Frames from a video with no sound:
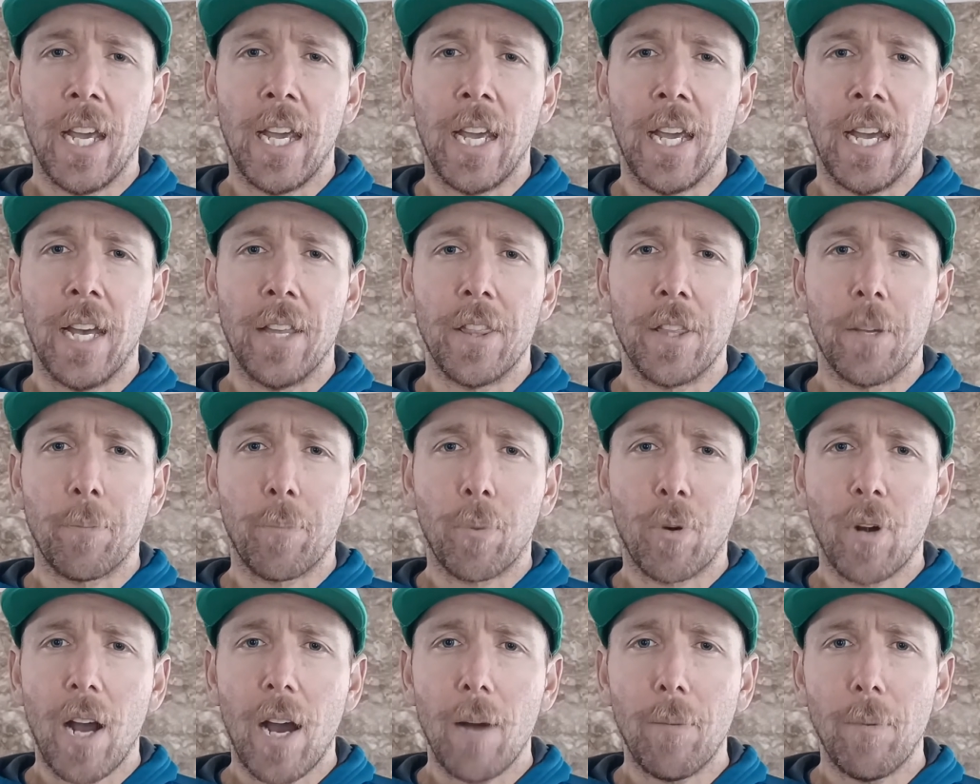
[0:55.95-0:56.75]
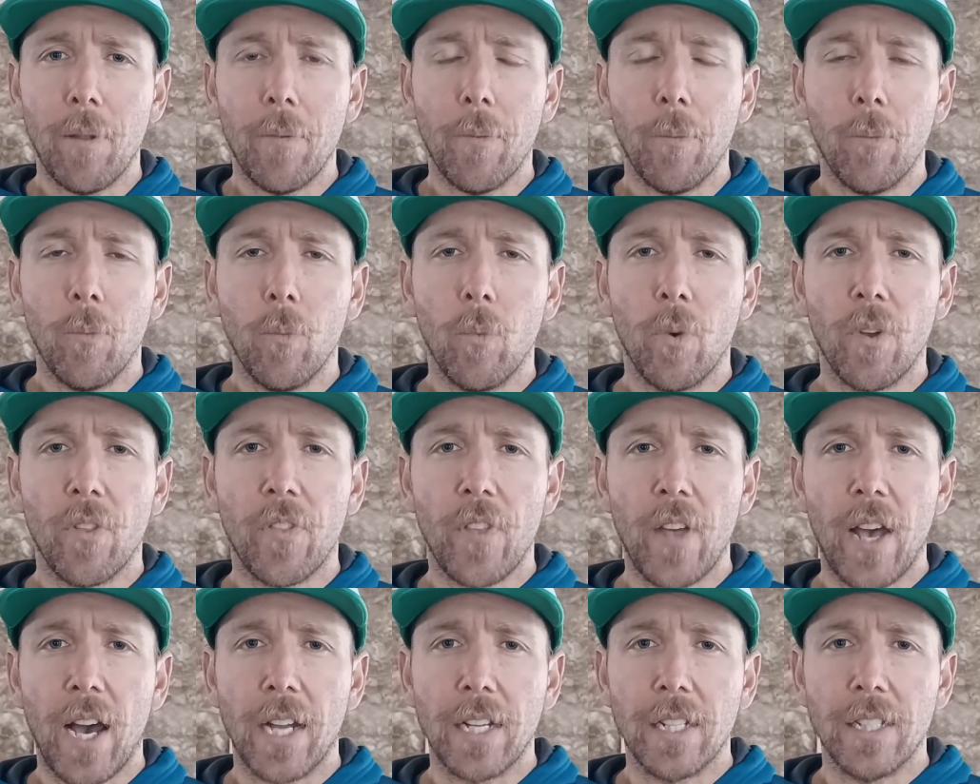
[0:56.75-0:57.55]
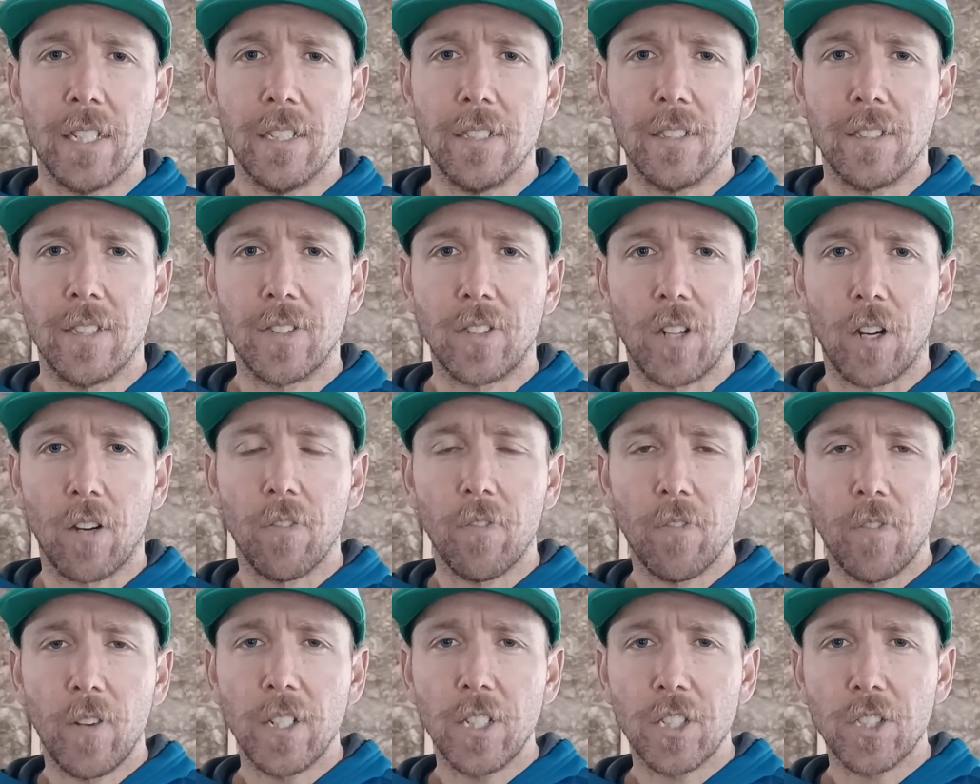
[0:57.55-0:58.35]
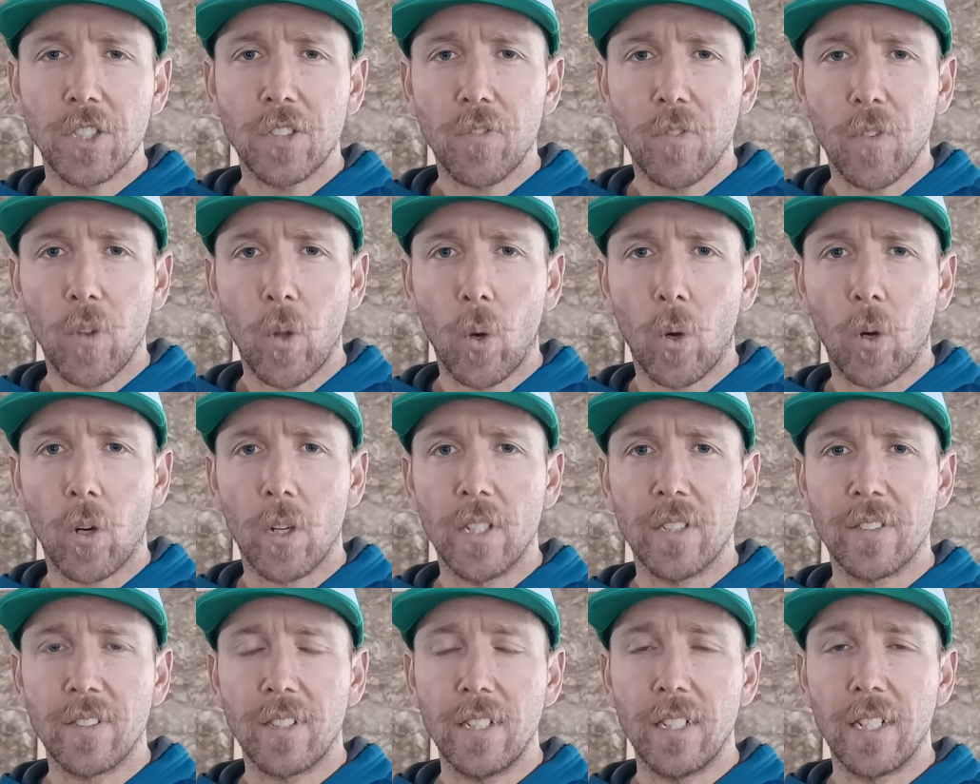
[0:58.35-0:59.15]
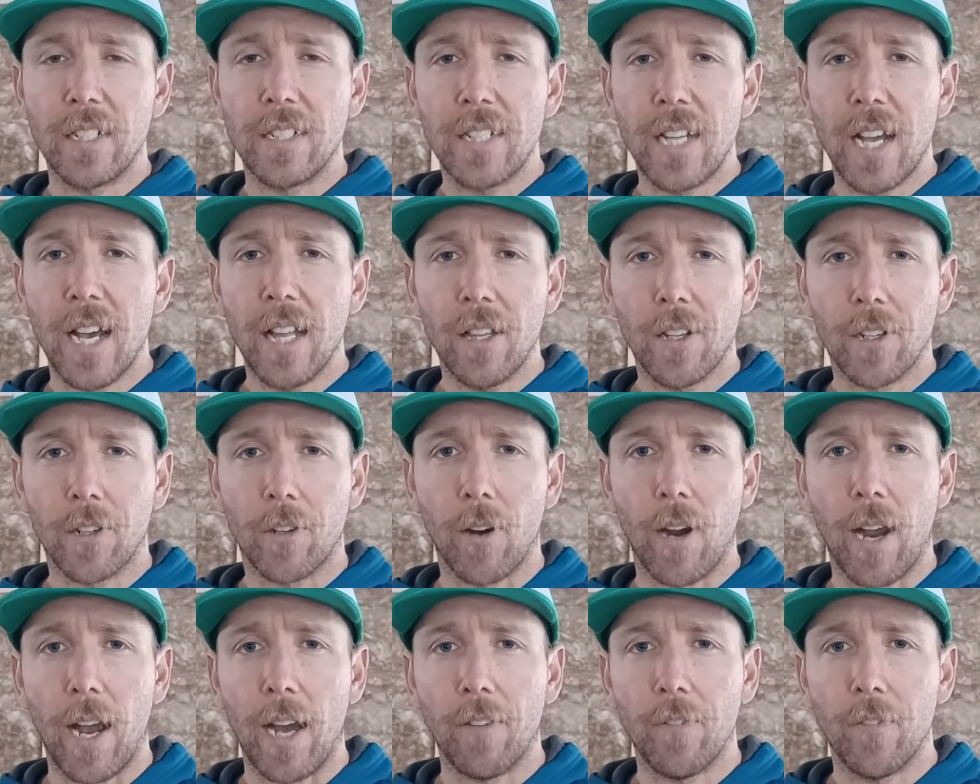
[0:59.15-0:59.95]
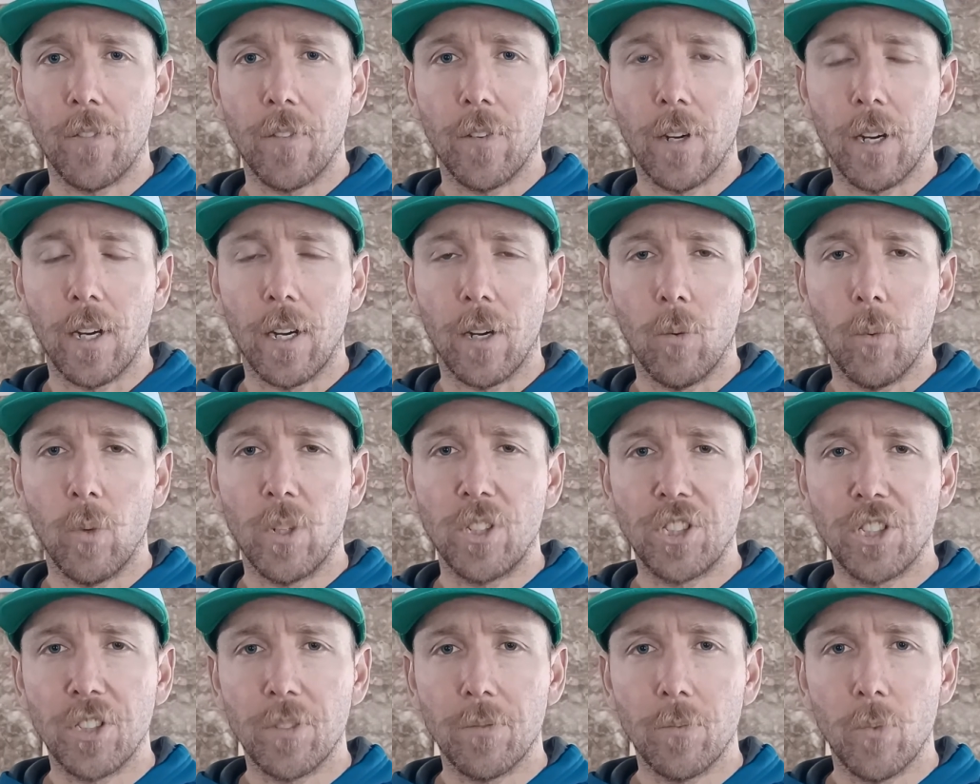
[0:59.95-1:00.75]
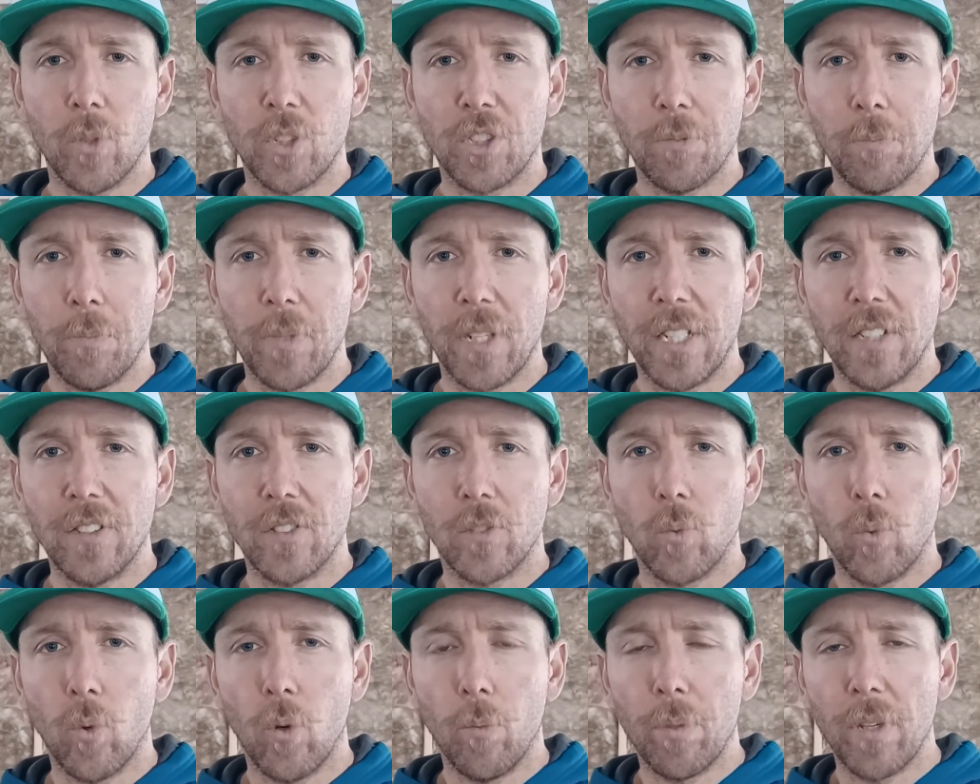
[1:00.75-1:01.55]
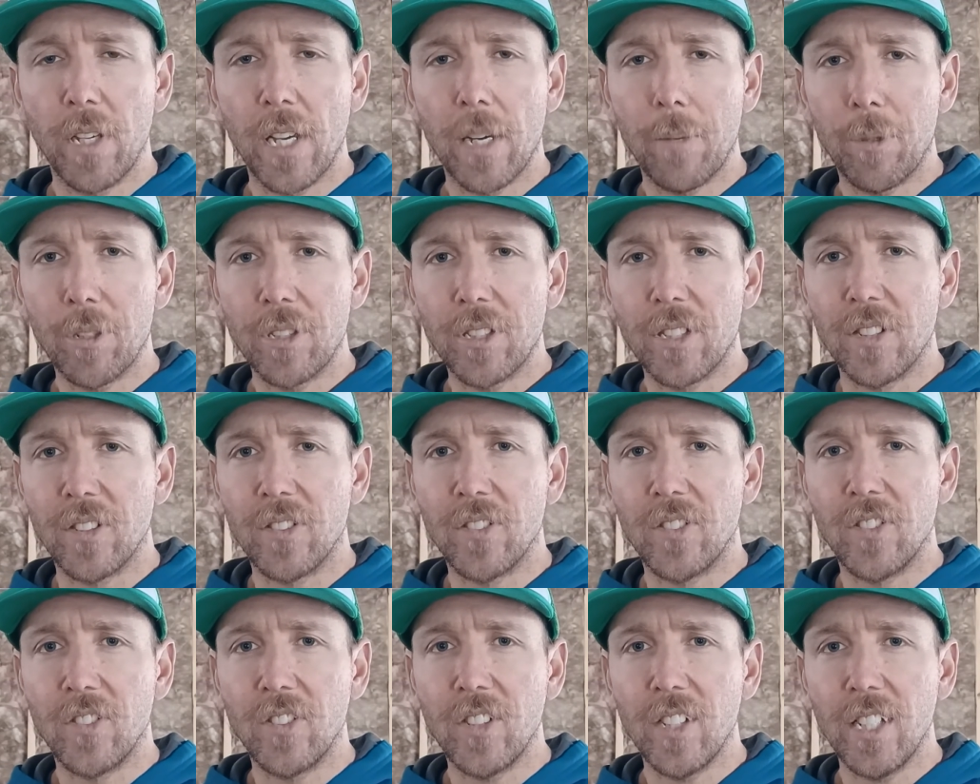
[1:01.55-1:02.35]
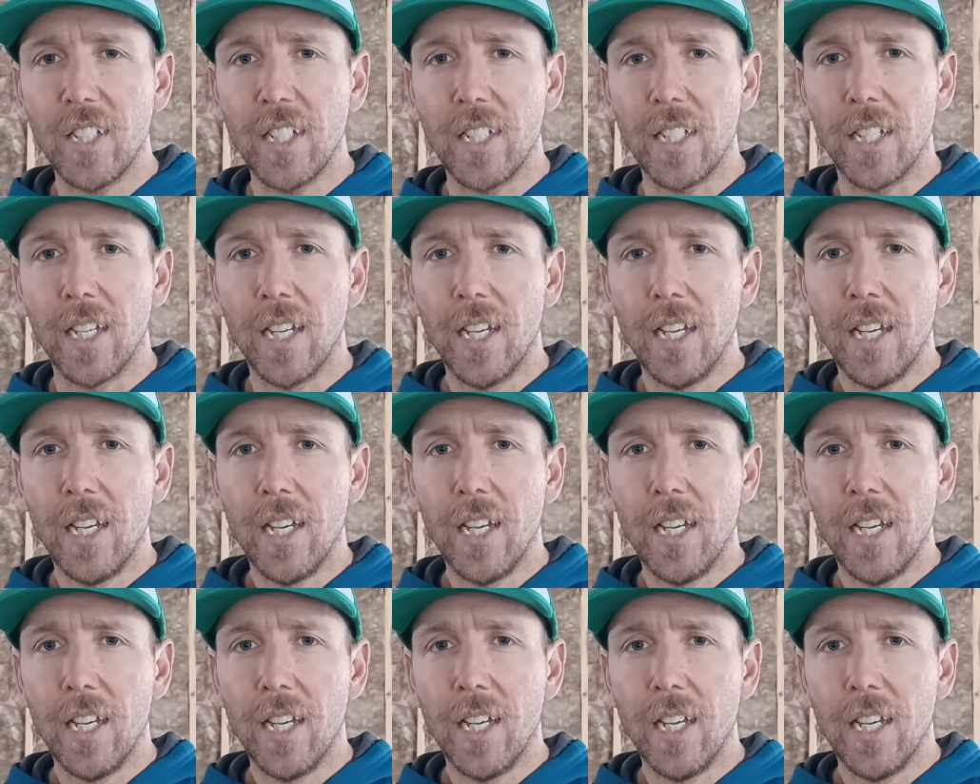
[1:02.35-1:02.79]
And the problem with that is our finished floor is going to telegraph, which means we'll be able to see